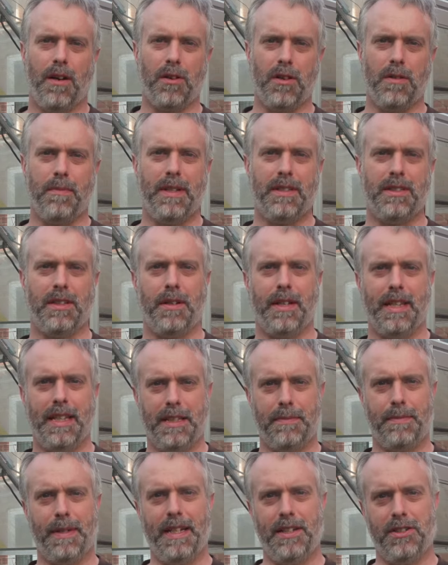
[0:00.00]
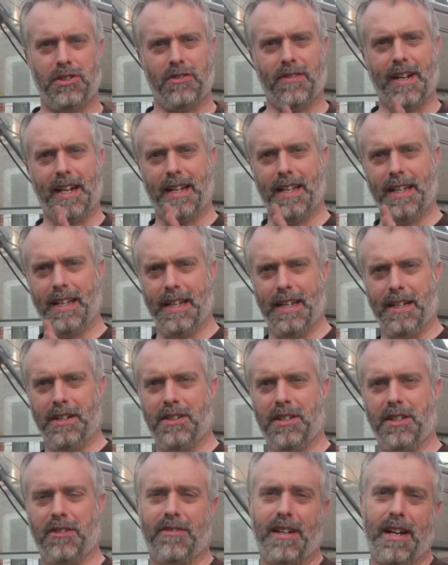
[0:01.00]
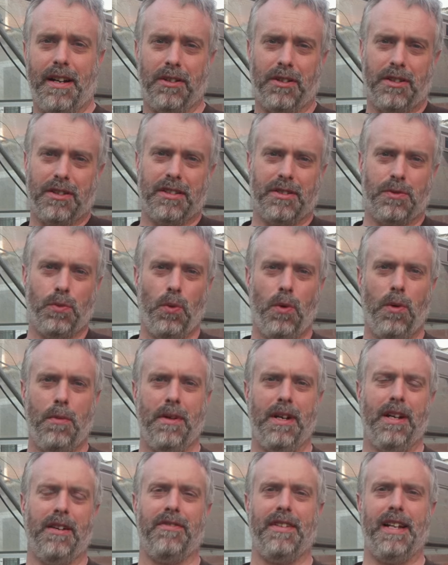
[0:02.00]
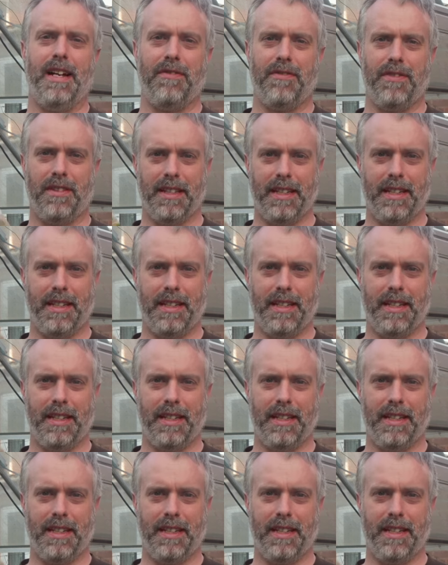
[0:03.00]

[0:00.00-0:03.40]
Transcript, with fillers: going to be sowing these peas directly into the ground because it's warm enough now for